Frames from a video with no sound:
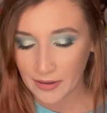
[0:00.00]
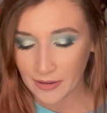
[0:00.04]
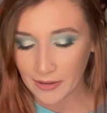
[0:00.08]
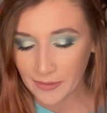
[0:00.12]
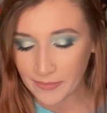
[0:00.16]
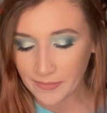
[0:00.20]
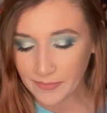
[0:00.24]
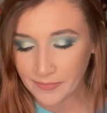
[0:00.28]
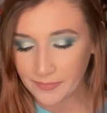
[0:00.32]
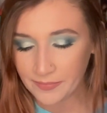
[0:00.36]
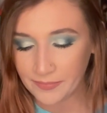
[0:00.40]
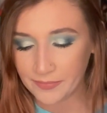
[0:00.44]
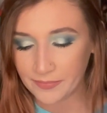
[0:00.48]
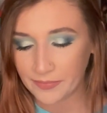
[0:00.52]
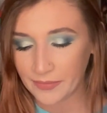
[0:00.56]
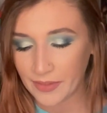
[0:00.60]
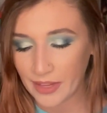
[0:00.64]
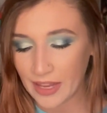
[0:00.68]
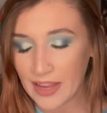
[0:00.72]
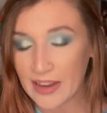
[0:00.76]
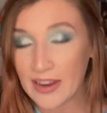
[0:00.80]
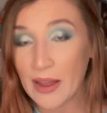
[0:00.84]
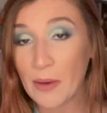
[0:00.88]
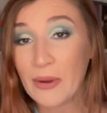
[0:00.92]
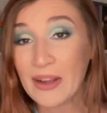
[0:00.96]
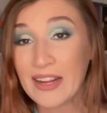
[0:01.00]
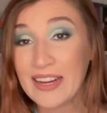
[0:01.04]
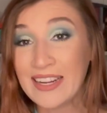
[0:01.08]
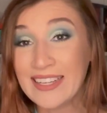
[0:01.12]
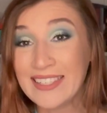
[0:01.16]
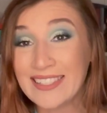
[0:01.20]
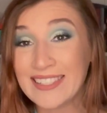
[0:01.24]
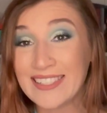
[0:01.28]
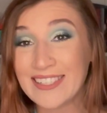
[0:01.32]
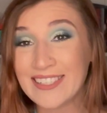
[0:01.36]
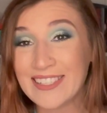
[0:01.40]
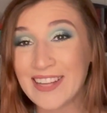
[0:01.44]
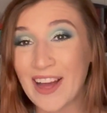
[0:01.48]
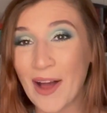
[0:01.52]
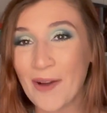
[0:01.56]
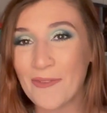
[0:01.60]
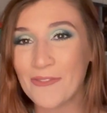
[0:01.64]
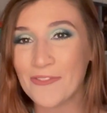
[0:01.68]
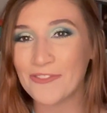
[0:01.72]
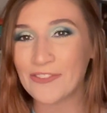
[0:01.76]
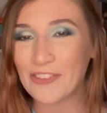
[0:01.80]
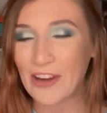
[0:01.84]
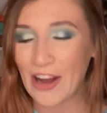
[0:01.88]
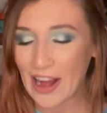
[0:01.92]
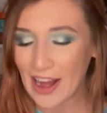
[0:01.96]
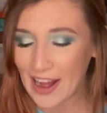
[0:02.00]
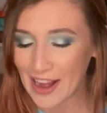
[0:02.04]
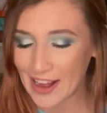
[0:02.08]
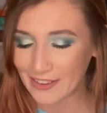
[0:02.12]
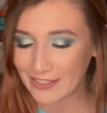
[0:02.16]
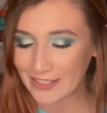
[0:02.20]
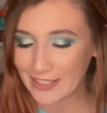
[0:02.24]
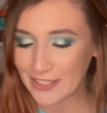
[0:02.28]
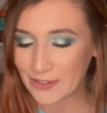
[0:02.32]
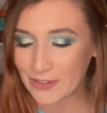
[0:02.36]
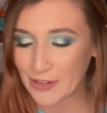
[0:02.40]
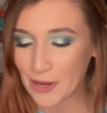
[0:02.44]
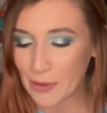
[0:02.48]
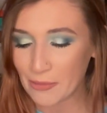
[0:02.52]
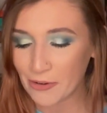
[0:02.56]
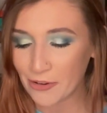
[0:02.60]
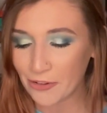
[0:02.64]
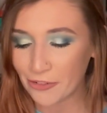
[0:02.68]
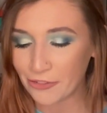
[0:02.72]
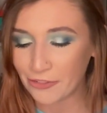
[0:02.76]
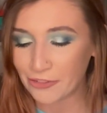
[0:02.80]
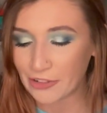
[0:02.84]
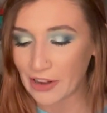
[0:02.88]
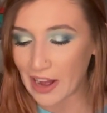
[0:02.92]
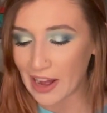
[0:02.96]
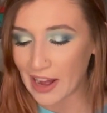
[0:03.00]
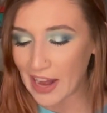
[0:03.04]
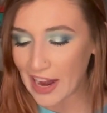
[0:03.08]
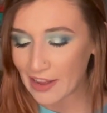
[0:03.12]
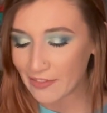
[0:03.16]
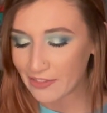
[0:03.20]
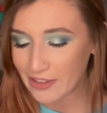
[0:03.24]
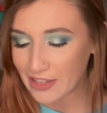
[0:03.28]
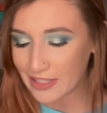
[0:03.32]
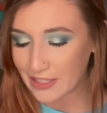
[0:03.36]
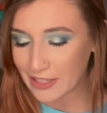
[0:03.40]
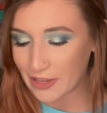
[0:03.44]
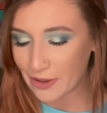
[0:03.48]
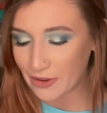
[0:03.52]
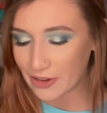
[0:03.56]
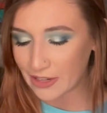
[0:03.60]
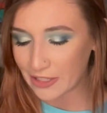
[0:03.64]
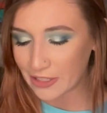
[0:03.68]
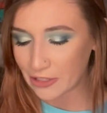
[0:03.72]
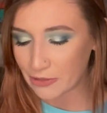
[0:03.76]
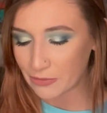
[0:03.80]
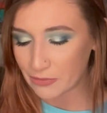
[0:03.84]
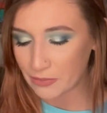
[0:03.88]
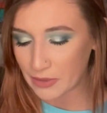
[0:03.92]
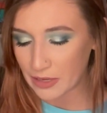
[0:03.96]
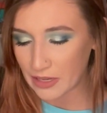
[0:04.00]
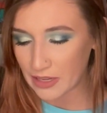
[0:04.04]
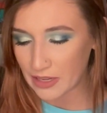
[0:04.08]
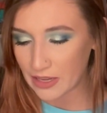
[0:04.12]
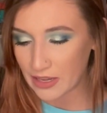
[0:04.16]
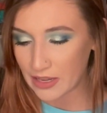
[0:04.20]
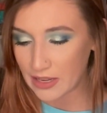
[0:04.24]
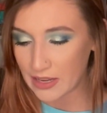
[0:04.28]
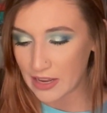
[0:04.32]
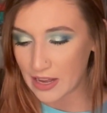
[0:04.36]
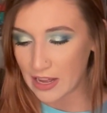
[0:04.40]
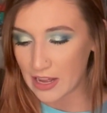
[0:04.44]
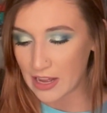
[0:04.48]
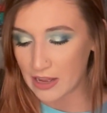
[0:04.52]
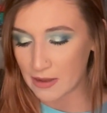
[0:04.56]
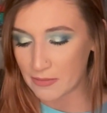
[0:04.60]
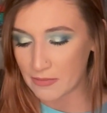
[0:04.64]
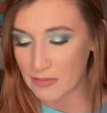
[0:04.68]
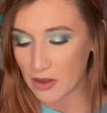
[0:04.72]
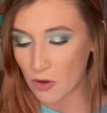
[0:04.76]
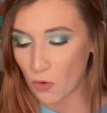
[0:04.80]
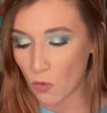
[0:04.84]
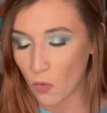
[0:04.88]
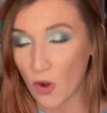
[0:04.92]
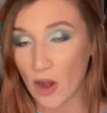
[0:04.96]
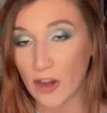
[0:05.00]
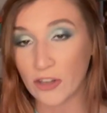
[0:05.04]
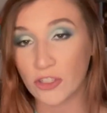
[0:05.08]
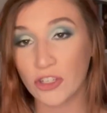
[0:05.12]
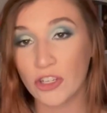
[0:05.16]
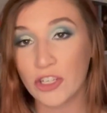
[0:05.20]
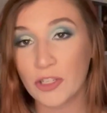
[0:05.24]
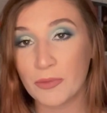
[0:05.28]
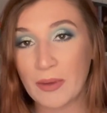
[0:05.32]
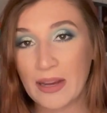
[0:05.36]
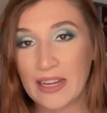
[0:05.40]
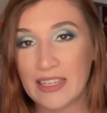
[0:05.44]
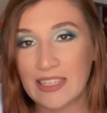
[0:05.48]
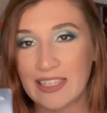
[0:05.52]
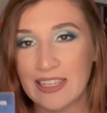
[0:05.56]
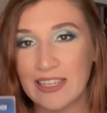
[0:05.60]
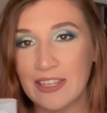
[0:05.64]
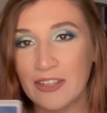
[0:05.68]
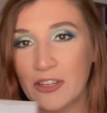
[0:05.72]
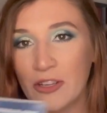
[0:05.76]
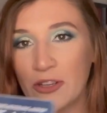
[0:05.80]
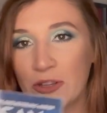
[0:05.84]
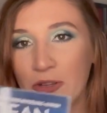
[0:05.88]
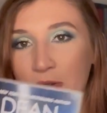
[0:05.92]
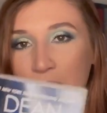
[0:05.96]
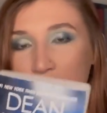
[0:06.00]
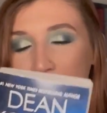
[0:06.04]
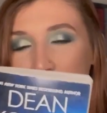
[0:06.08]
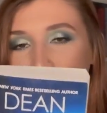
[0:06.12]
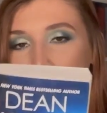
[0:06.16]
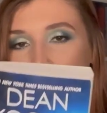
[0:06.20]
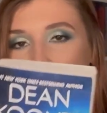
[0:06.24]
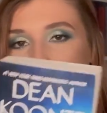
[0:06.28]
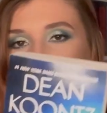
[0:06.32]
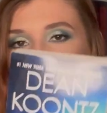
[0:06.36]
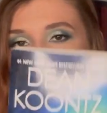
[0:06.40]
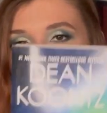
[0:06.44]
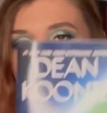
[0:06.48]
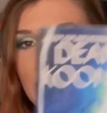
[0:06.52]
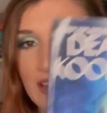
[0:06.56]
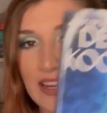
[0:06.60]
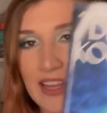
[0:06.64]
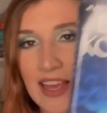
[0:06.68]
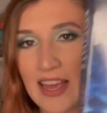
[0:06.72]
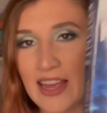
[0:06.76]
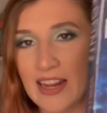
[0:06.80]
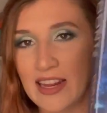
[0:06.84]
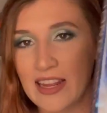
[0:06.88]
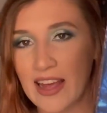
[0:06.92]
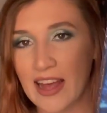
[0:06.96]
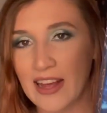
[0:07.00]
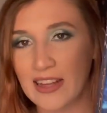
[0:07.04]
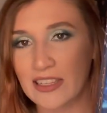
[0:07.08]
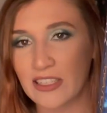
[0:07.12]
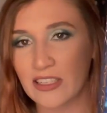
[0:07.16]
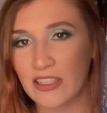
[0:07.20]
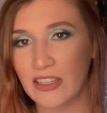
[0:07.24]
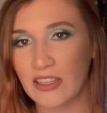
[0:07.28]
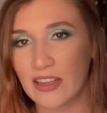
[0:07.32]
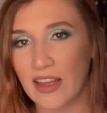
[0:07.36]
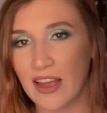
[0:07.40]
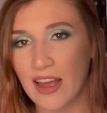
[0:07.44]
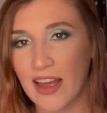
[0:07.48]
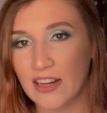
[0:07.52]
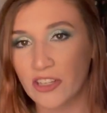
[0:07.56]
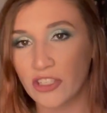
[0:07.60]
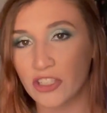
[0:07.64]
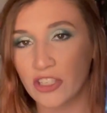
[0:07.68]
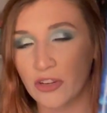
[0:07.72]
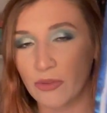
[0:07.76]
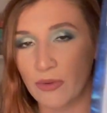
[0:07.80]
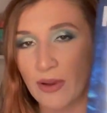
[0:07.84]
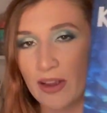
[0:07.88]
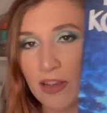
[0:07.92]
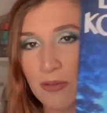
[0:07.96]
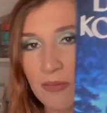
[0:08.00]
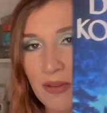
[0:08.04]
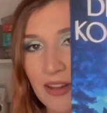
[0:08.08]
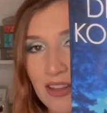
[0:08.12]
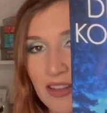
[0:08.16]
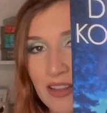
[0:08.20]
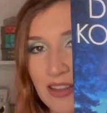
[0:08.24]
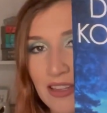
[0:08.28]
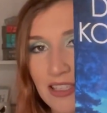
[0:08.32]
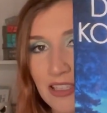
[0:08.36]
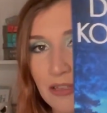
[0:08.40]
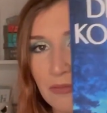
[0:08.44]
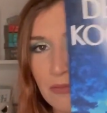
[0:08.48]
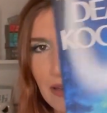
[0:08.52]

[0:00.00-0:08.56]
And now we're getting into top 5. So number 5 is going to be, Watchers by Dean Koontz. My friend Katie actually recommended this to